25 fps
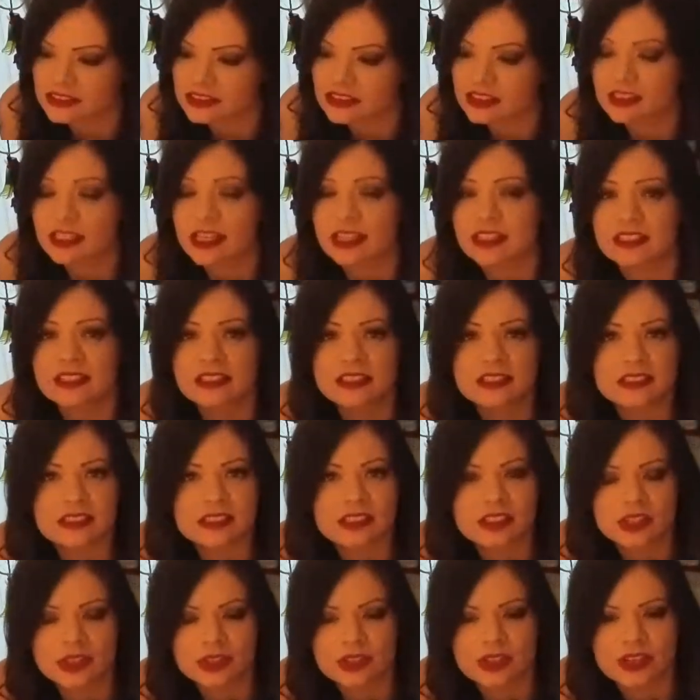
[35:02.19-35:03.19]
That's, you
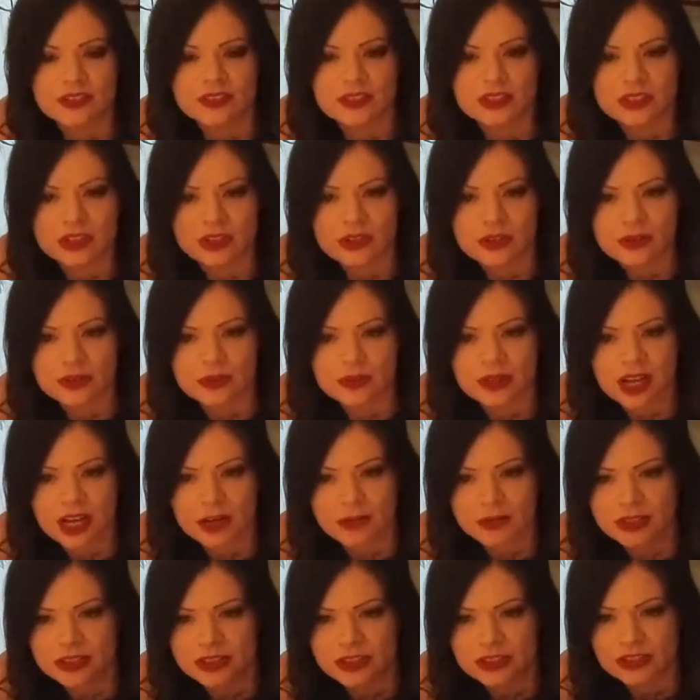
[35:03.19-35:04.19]
have to know how
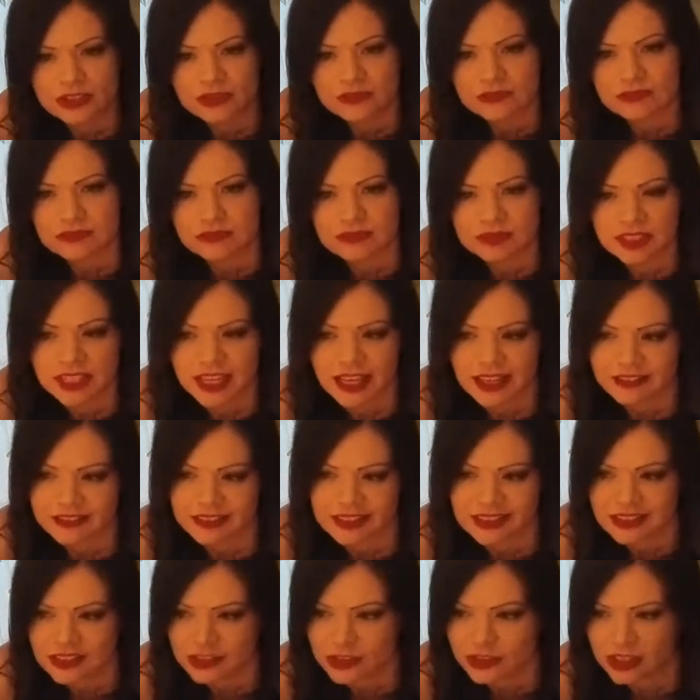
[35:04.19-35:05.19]
much caffeine
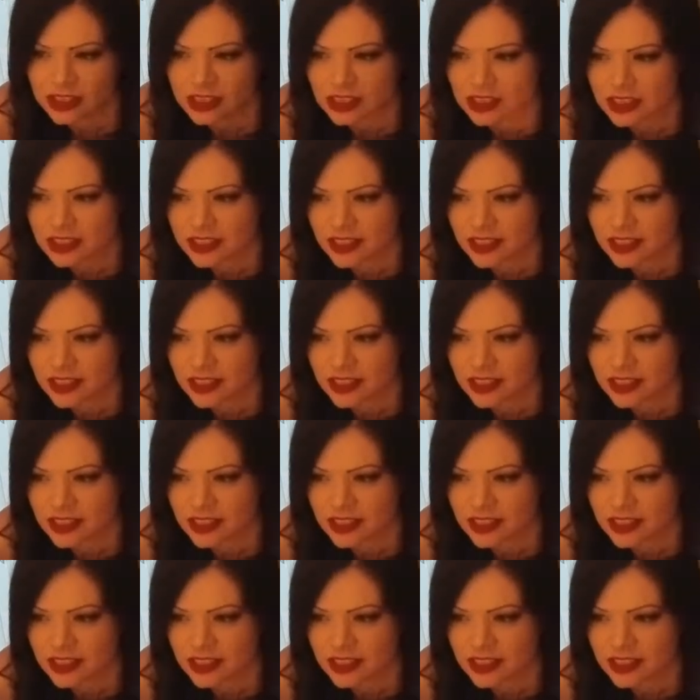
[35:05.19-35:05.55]
to drink in a day,